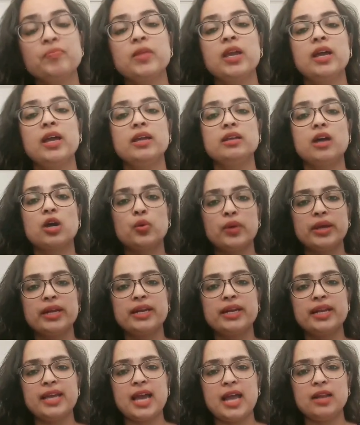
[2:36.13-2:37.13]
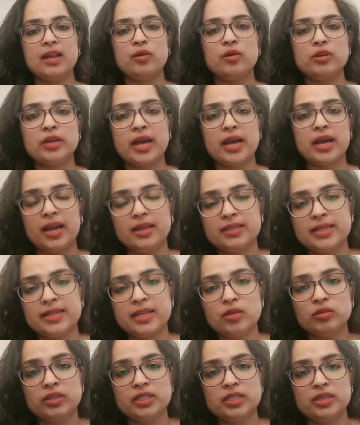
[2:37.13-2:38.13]
Now quickly I'll tell
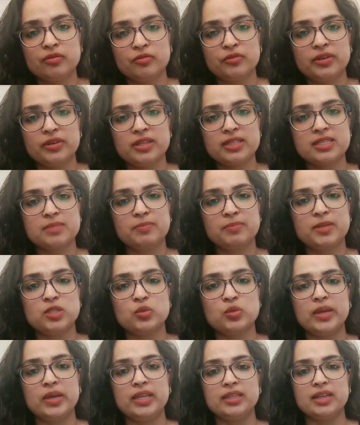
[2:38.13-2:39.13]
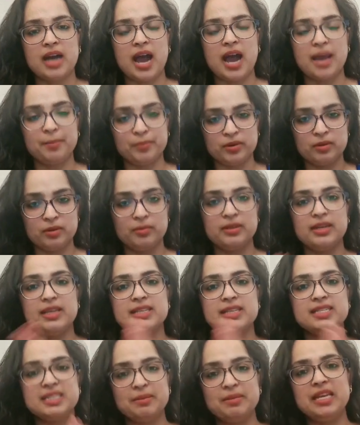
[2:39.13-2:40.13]
you the difference between the hyperbole,
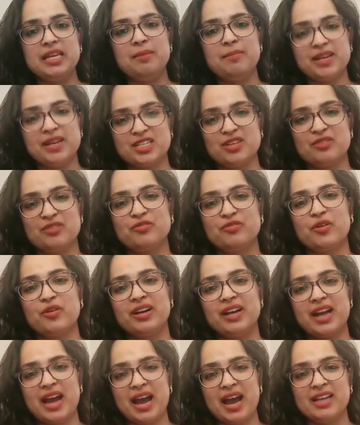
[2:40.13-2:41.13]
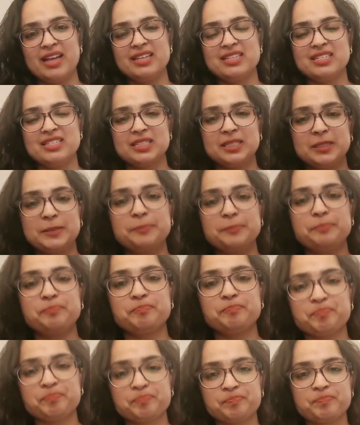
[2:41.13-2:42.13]
simile, metaphor and
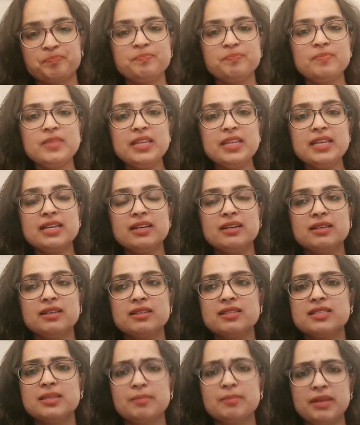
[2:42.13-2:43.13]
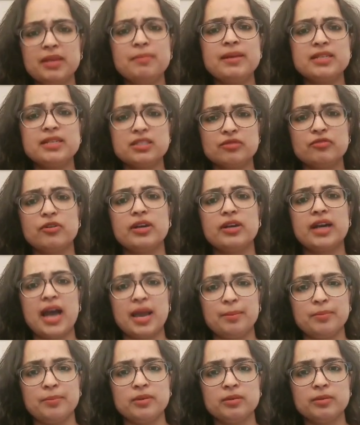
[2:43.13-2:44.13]

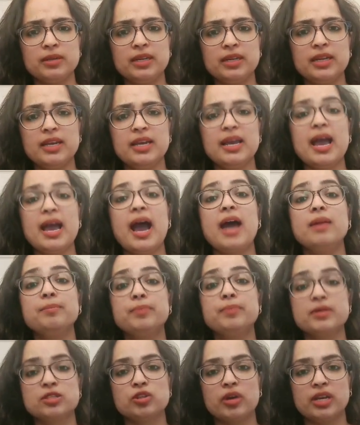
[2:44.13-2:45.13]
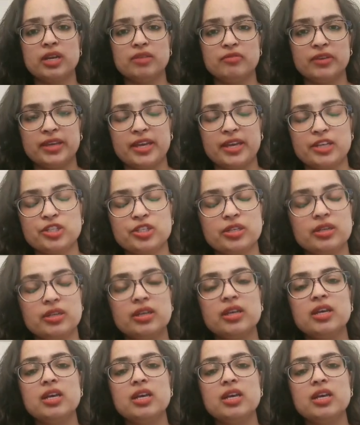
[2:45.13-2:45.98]
hyperbole and personification.